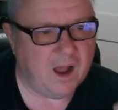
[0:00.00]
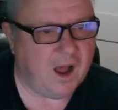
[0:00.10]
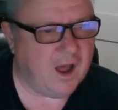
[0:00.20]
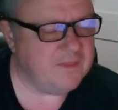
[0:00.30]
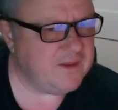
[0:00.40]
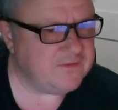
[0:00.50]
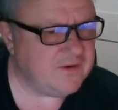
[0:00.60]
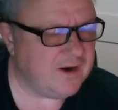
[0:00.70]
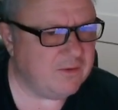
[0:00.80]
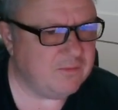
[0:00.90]
on this, and
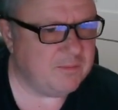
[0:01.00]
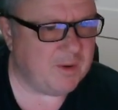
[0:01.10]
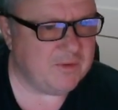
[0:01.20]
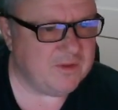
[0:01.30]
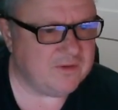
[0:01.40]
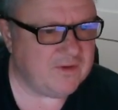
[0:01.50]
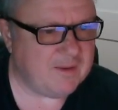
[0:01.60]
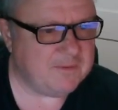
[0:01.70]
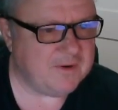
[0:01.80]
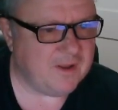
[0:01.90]
I don't remember this
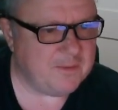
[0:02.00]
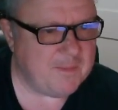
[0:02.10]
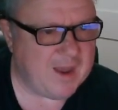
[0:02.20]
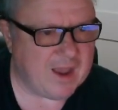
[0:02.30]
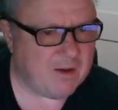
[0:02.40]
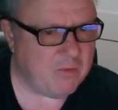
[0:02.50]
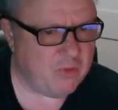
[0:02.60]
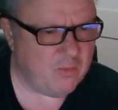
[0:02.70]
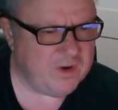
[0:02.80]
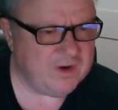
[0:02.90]
happened on the Mac, on the
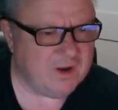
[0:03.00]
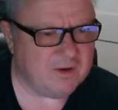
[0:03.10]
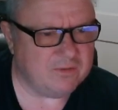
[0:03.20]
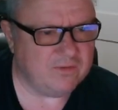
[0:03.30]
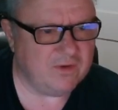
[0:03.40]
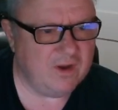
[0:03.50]
Windows,